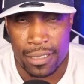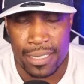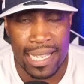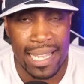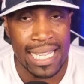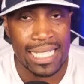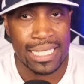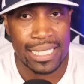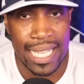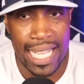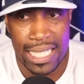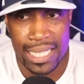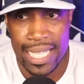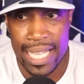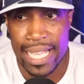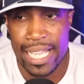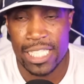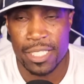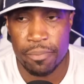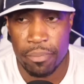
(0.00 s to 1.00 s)
Now, I think that
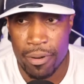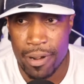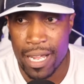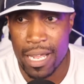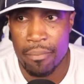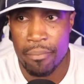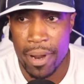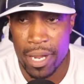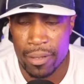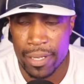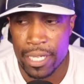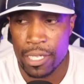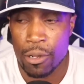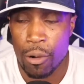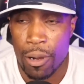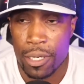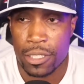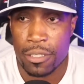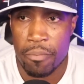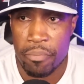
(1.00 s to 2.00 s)
he's primarily
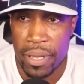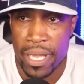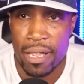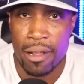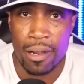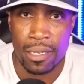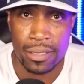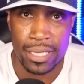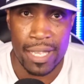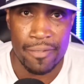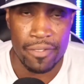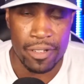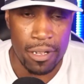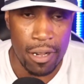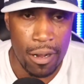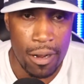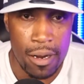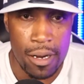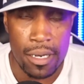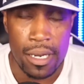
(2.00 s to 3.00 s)
going to be our left
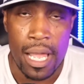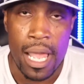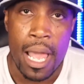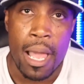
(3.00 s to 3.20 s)
guard.